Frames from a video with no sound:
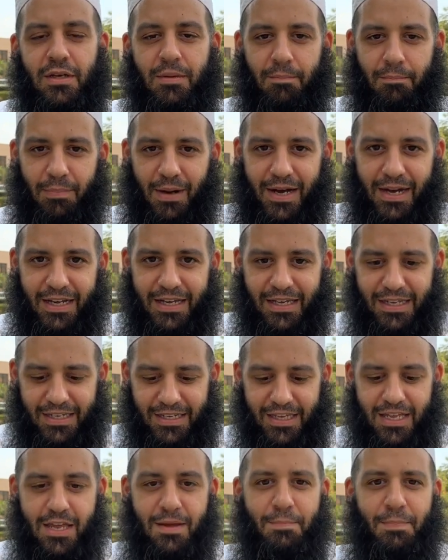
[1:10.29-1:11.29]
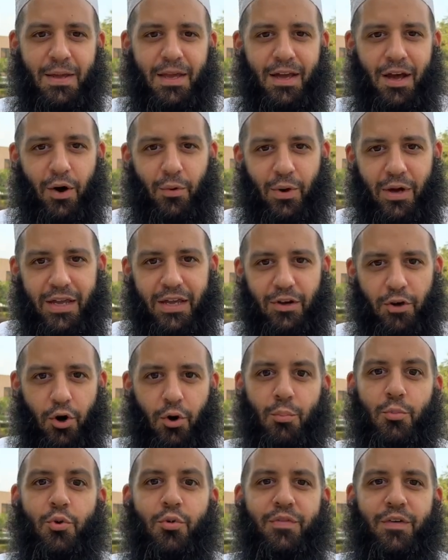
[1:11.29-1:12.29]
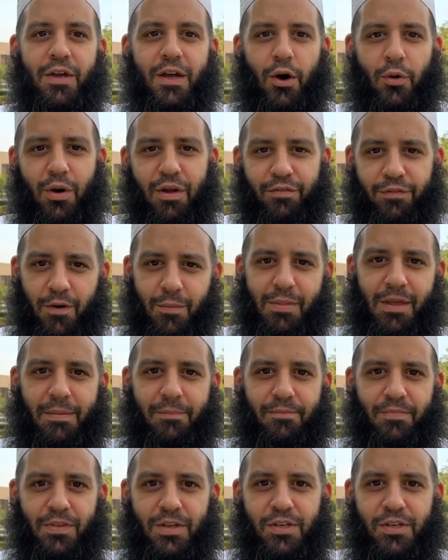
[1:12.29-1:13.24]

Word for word: By keeping away or moving away from them,